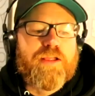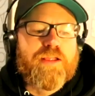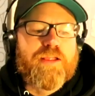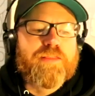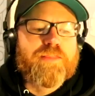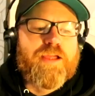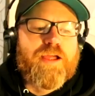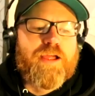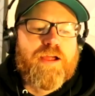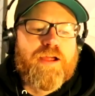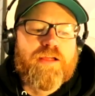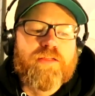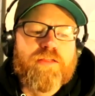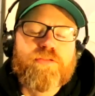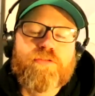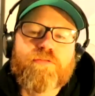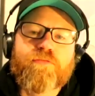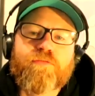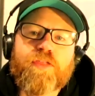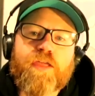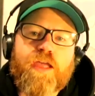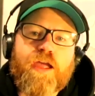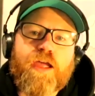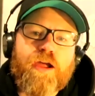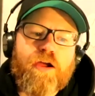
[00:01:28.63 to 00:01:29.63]
at the hands of
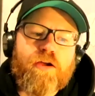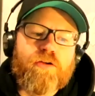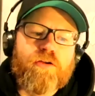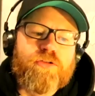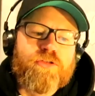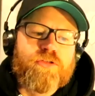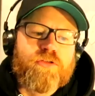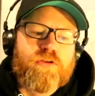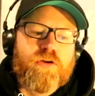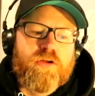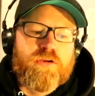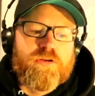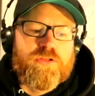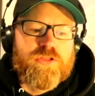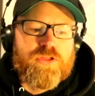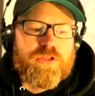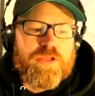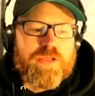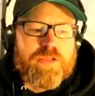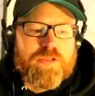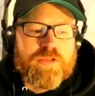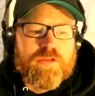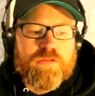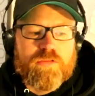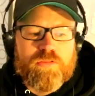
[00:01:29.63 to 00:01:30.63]
the Ayr Scottish
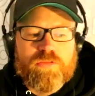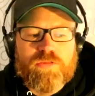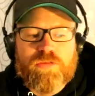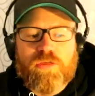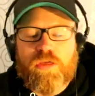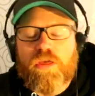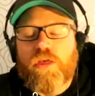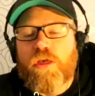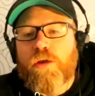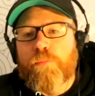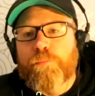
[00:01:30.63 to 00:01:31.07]
Eagles,